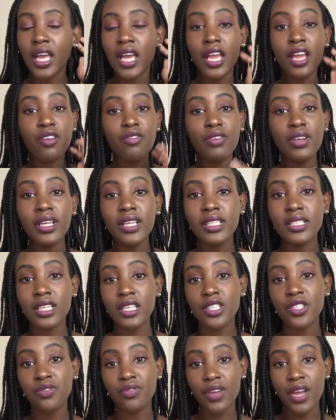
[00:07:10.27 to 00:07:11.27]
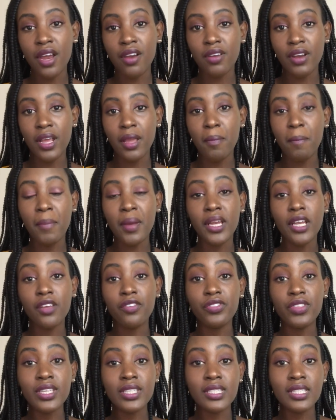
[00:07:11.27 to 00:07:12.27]
It really does vary, but
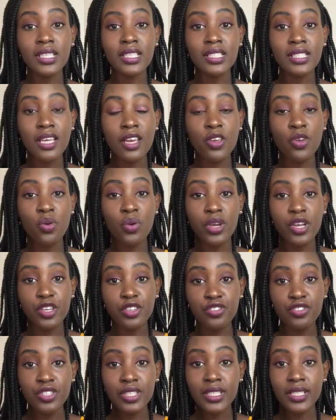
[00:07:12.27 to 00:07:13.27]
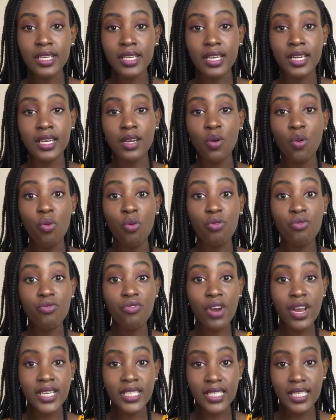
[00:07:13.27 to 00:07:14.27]
if there's things that you're interested in
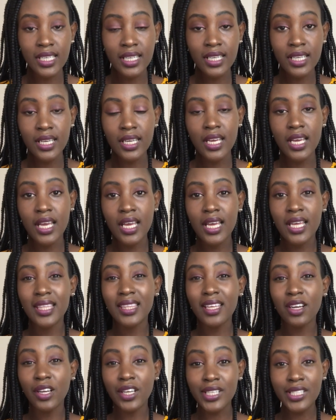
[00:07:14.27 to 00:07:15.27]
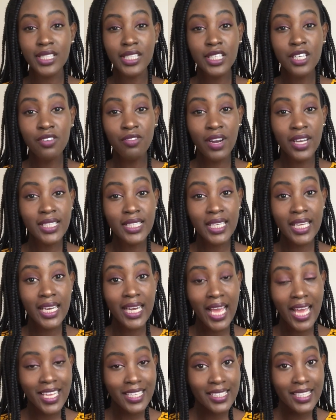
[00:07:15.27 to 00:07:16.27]
already, then consider writing an
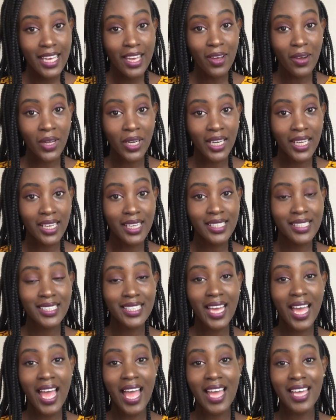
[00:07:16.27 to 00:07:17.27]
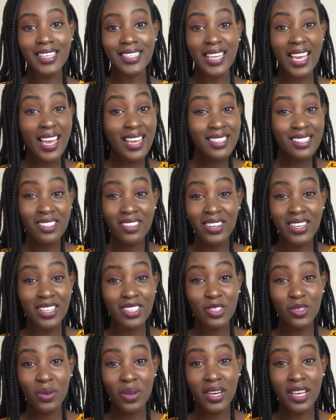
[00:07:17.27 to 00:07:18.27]
essay on it and enter
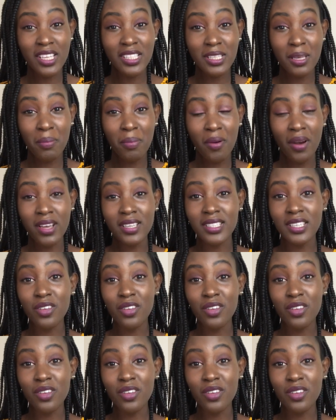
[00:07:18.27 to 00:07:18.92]
into an essay prize.